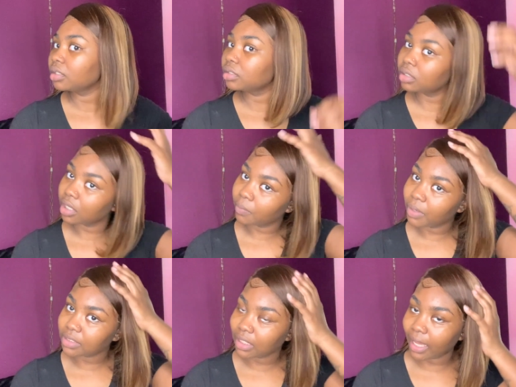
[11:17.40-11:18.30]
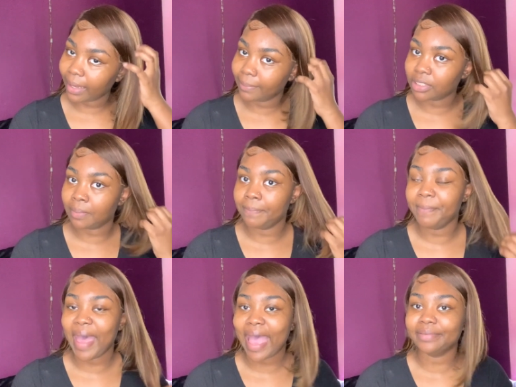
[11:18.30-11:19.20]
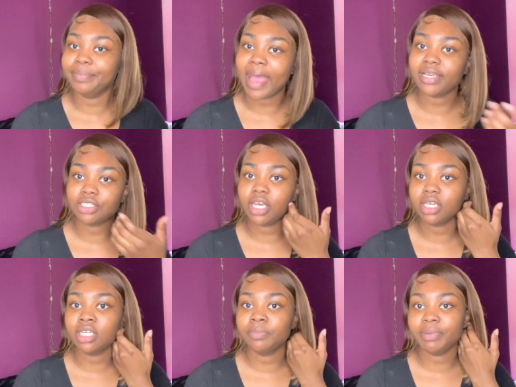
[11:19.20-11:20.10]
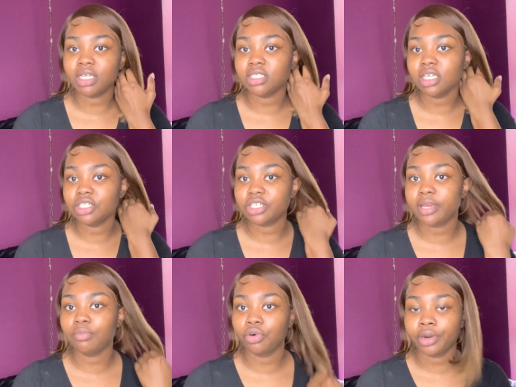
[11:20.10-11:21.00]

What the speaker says: it wasn't like some bad shed in it, but it did shed more.